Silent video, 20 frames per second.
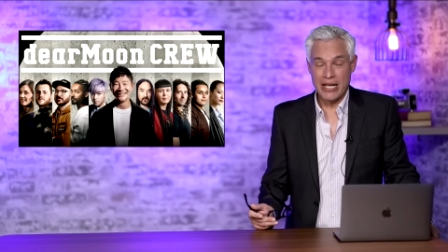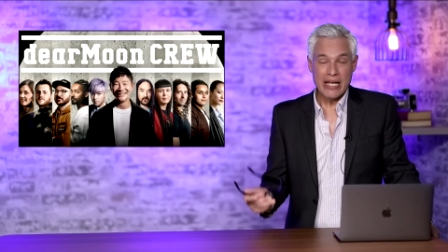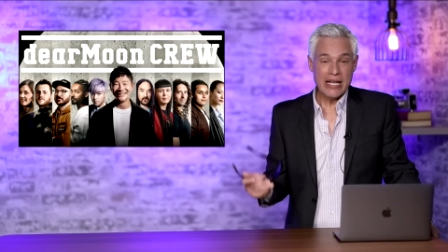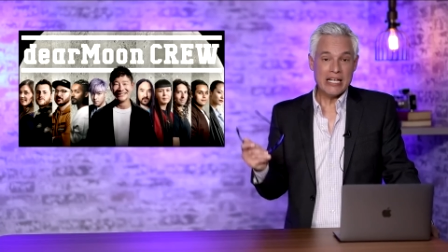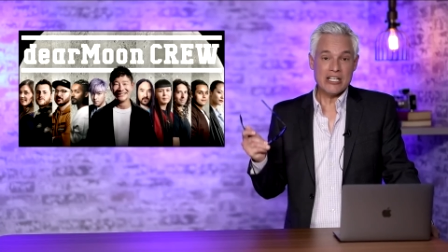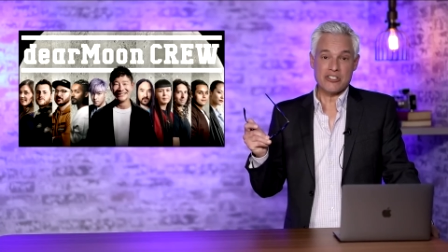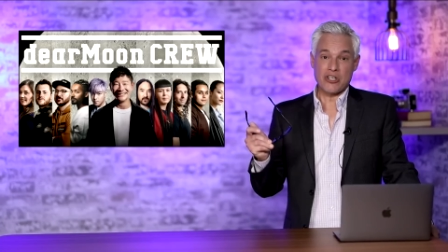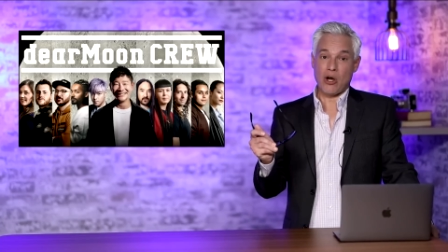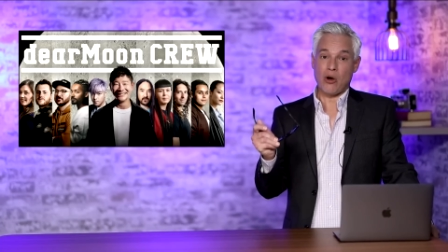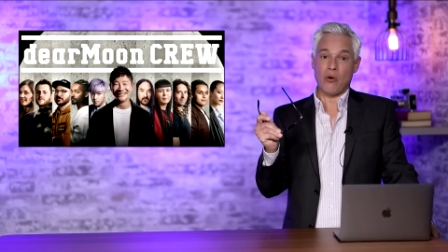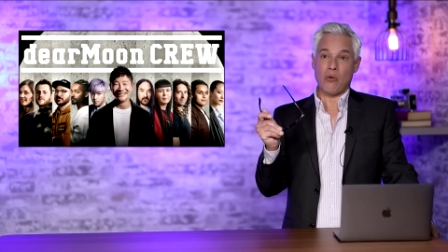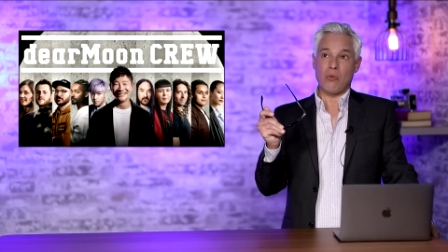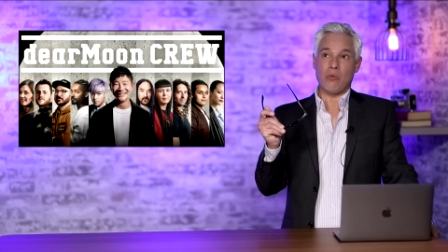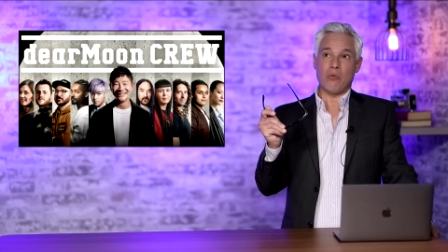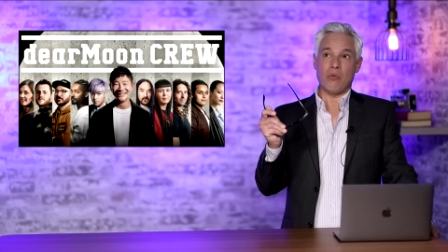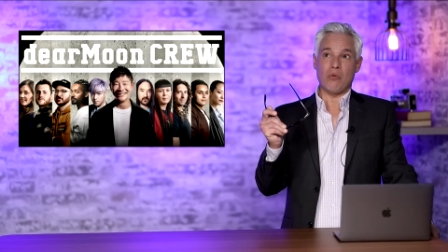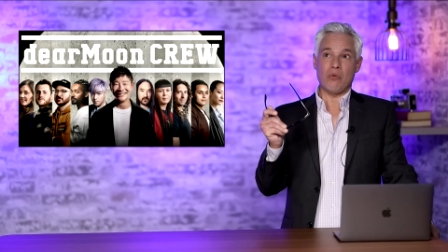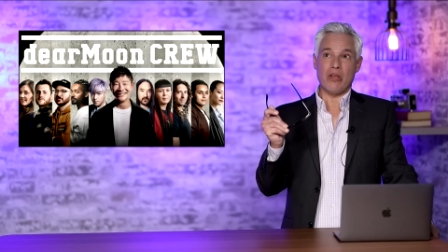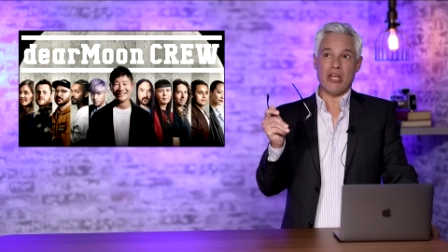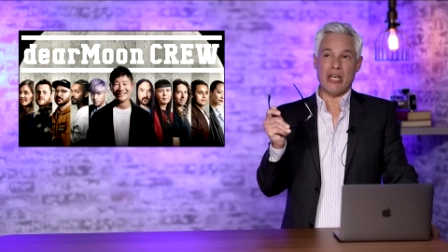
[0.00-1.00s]
So,
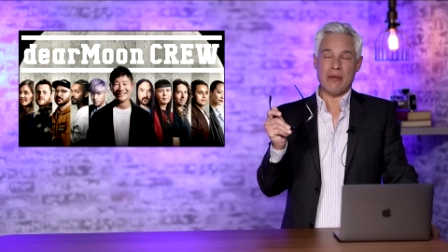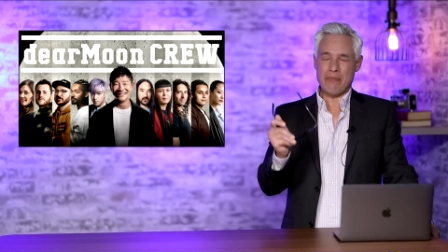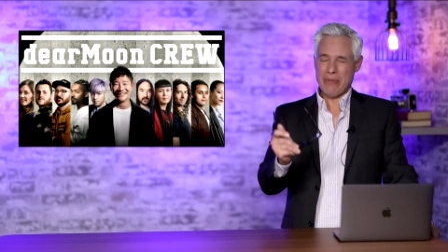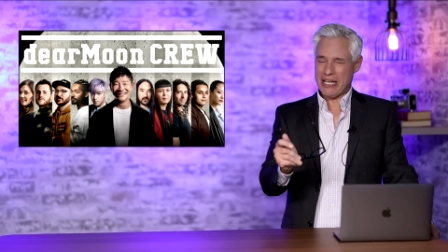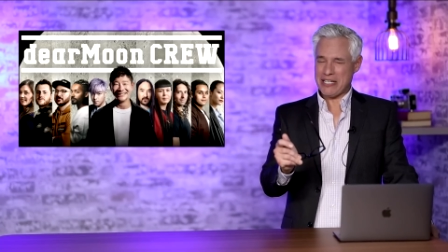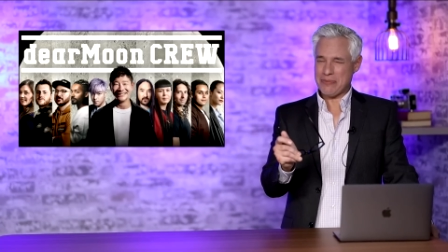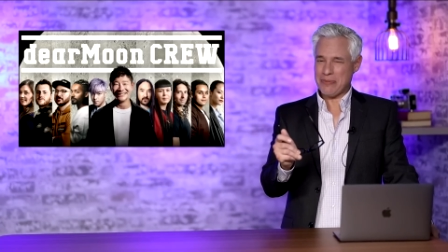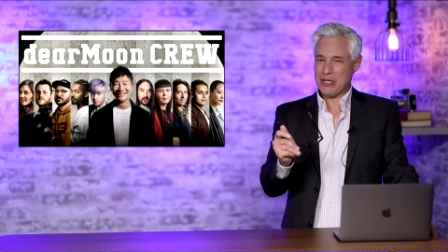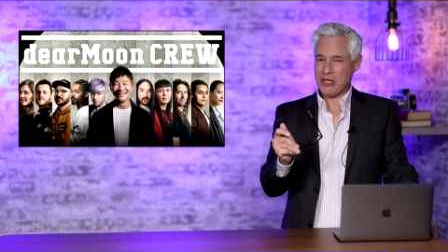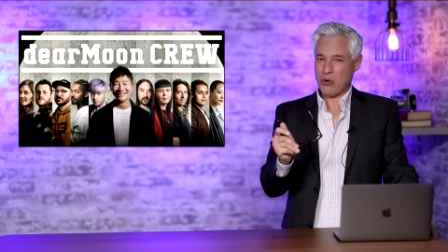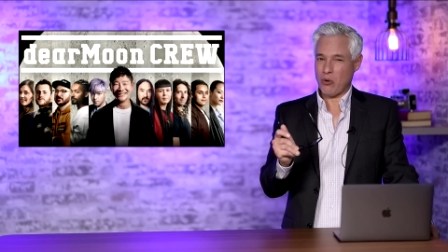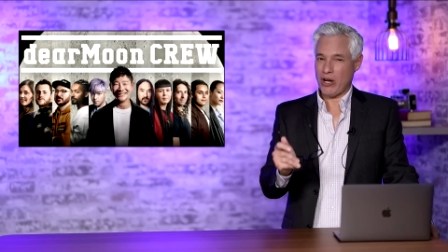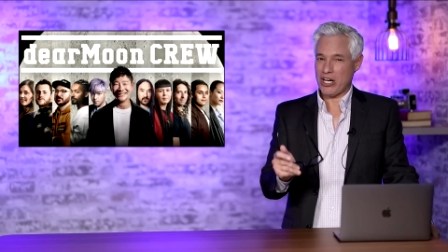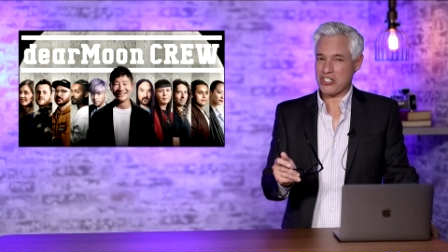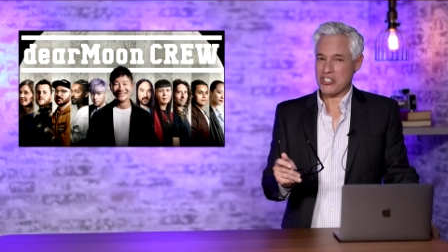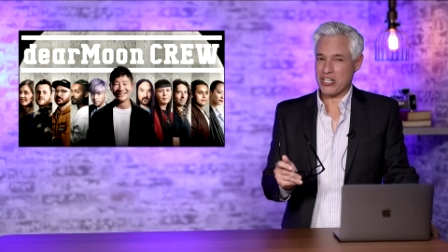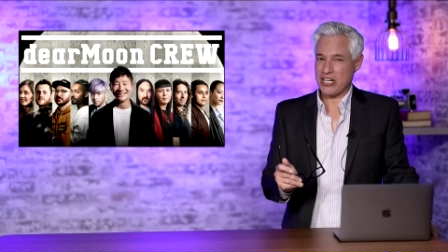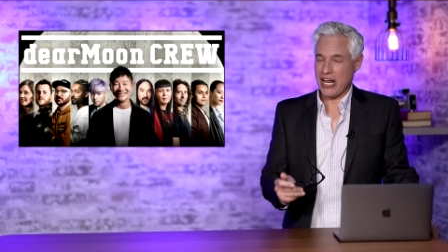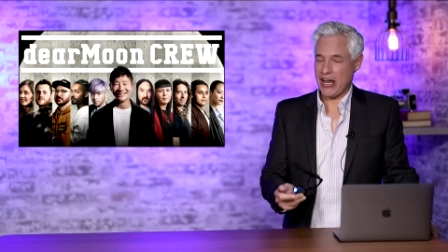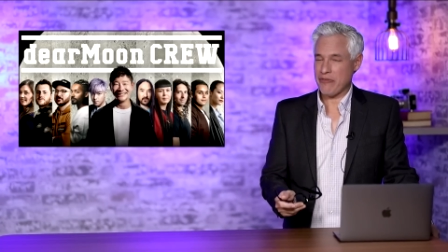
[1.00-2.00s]
it makes me
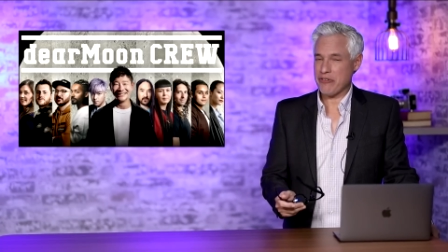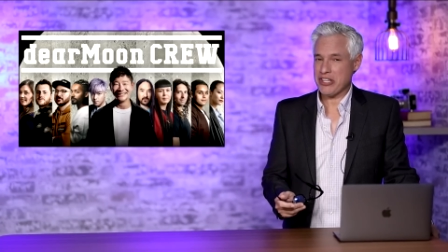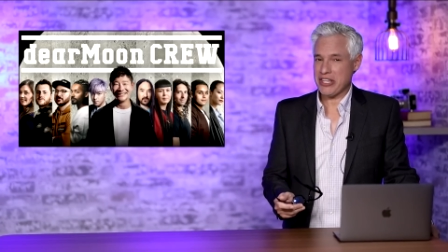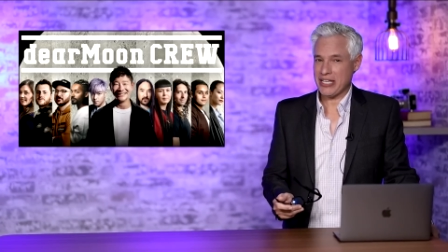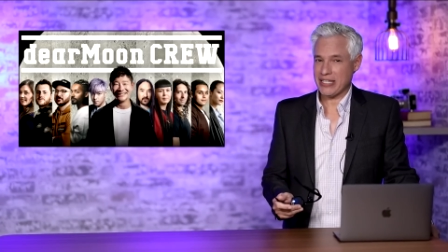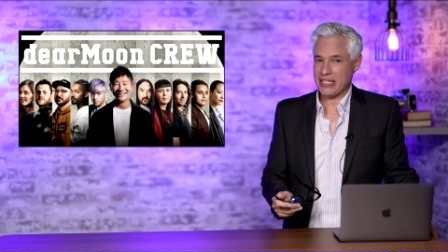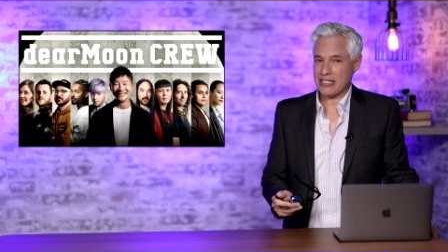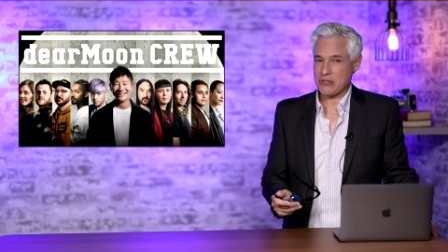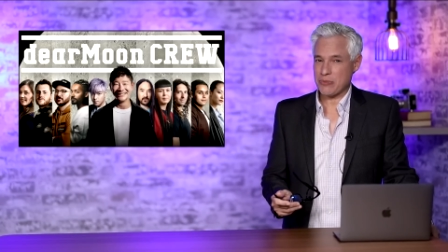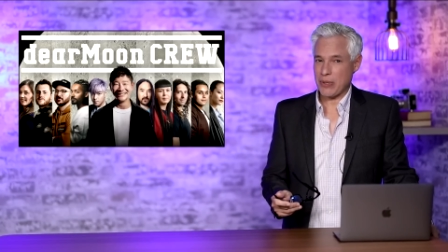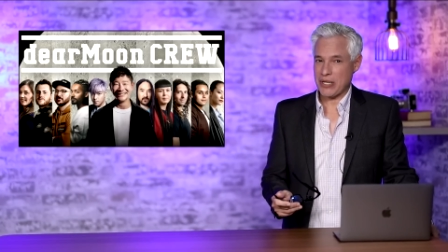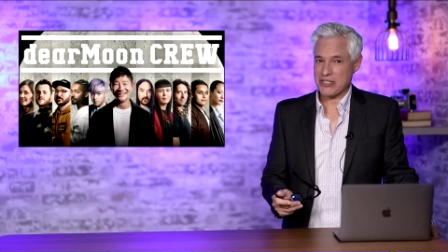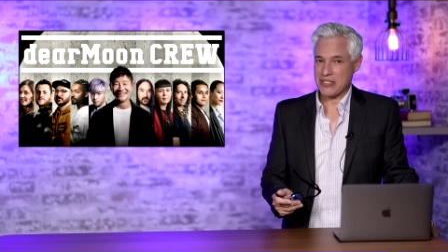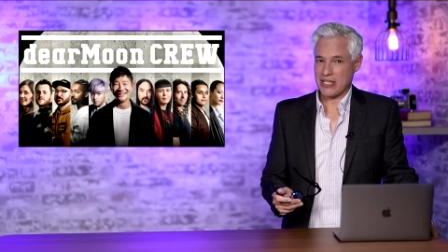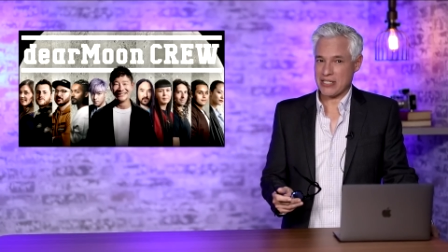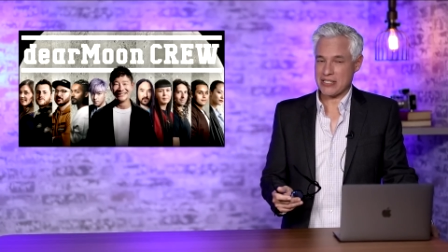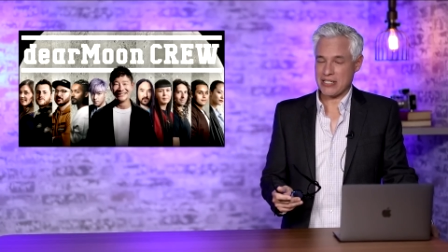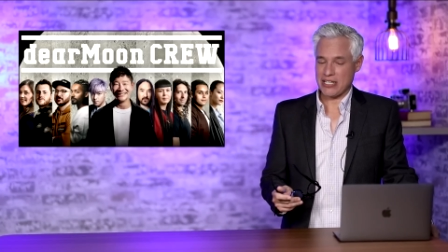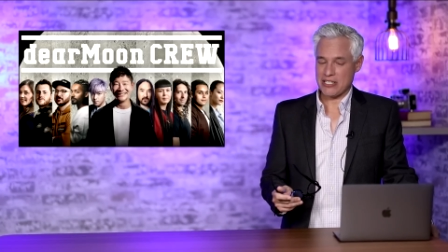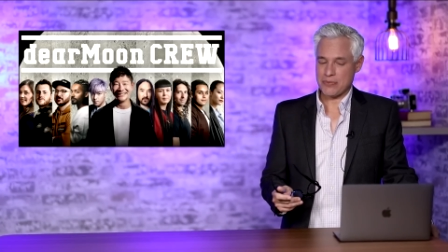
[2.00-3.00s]
question everything that
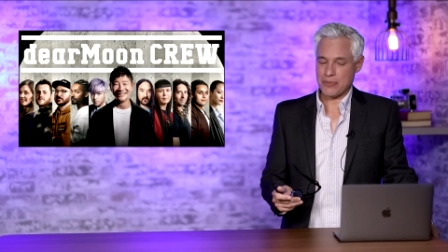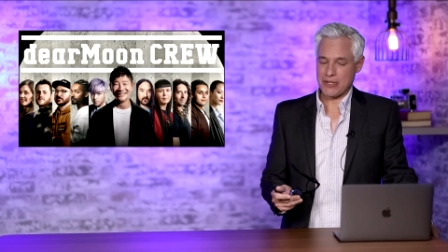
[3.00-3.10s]
SpaceX does,